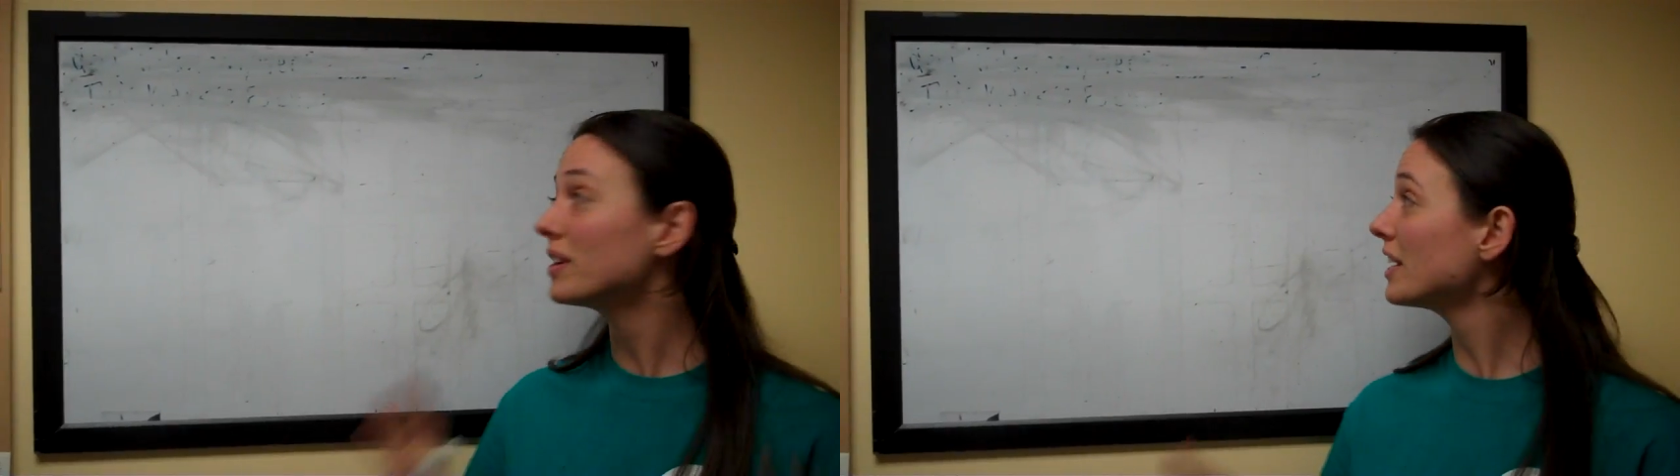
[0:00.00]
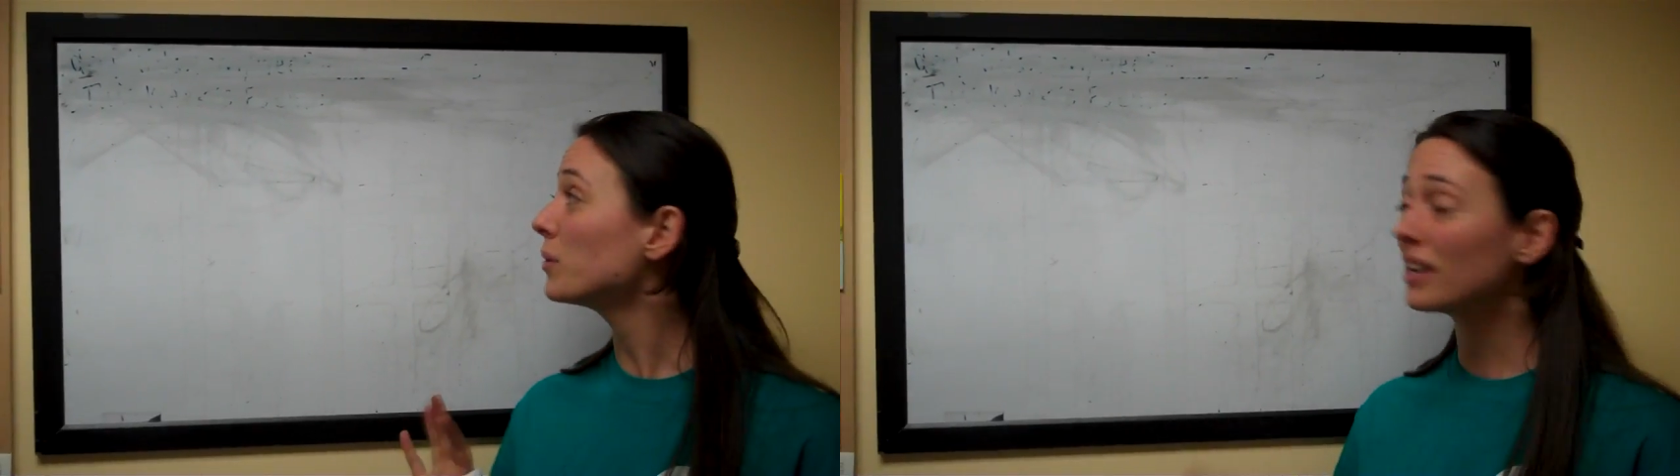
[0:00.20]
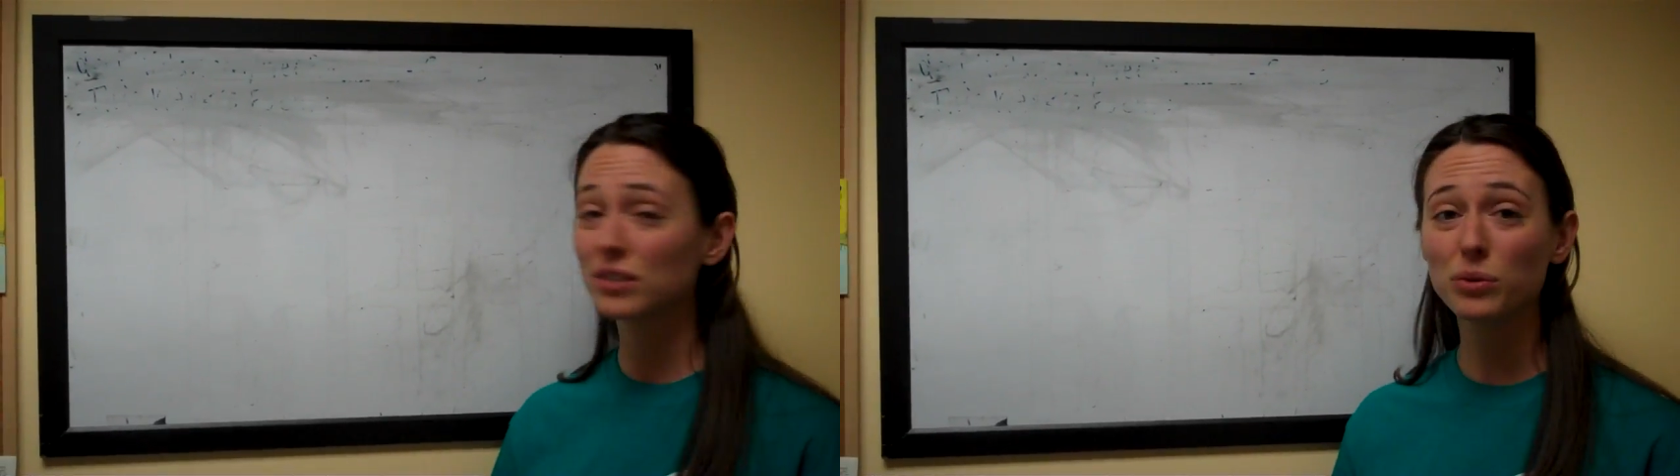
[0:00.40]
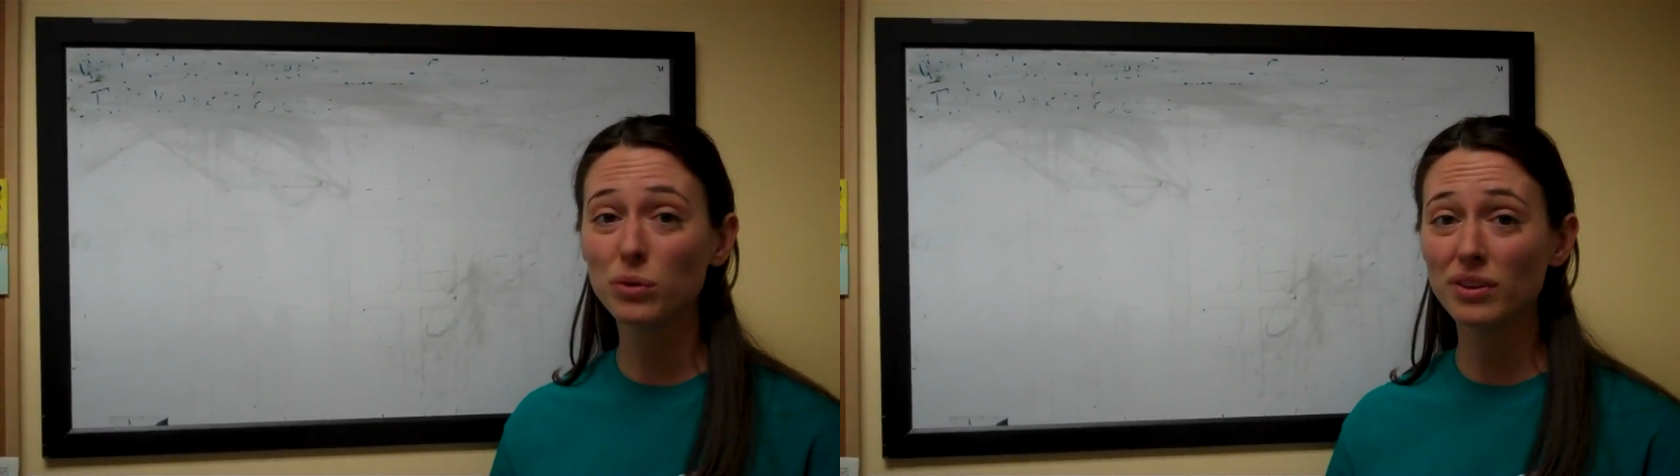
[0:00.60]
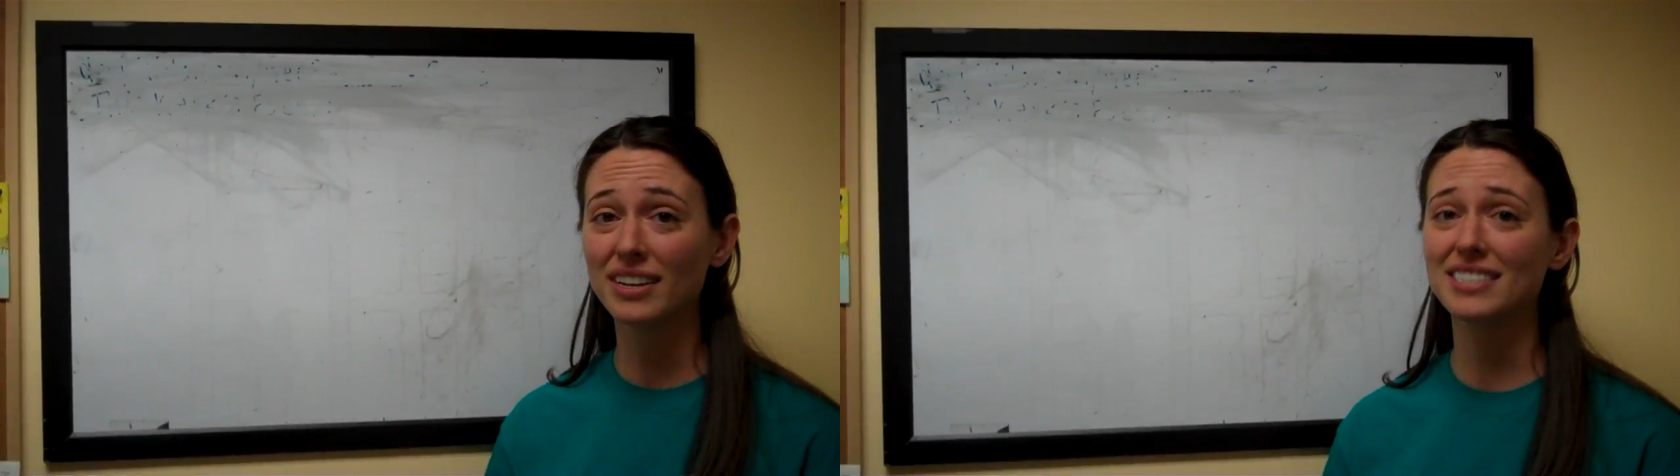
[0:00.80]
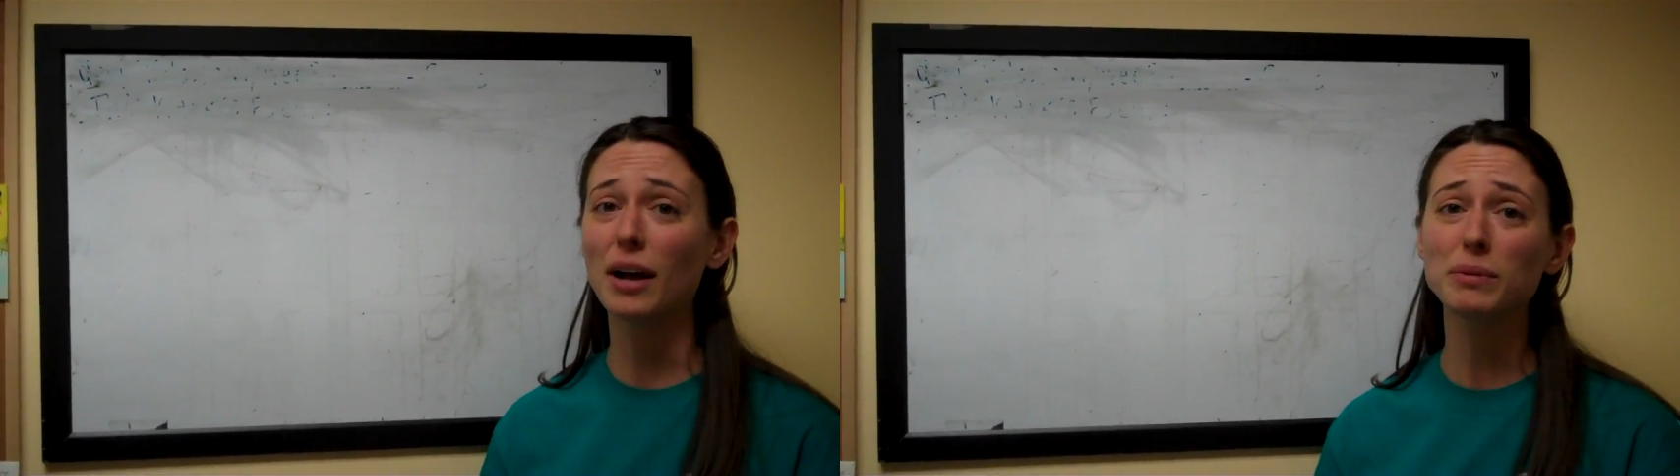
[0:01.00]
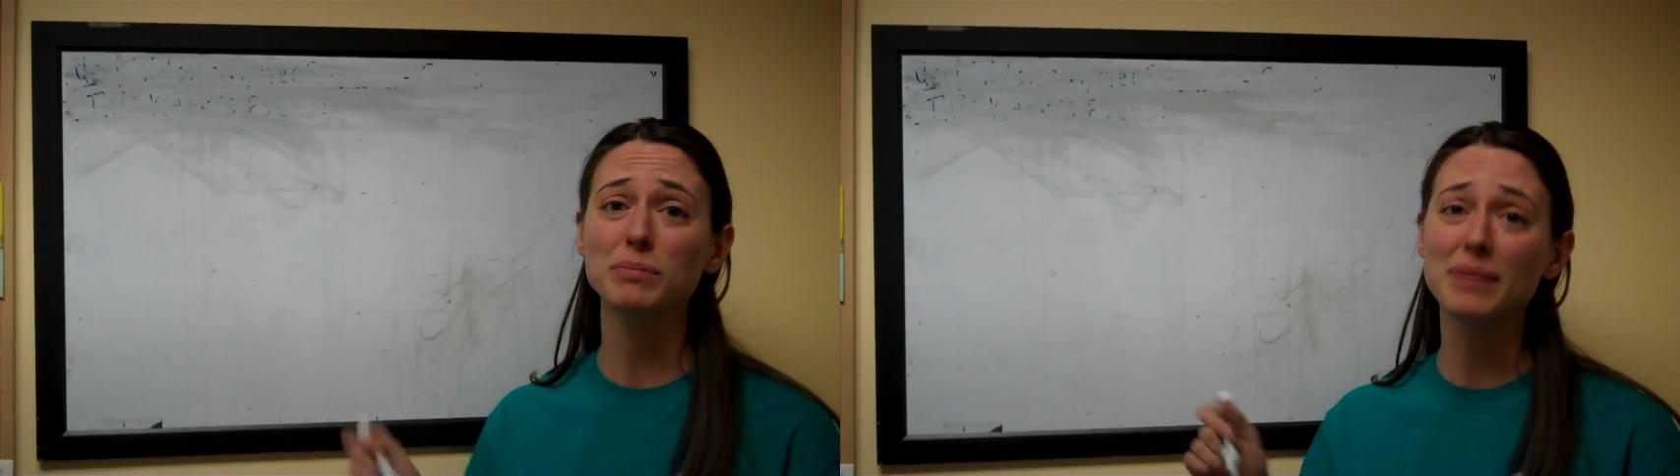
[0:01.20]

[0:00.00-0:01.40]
really quick tool that's helped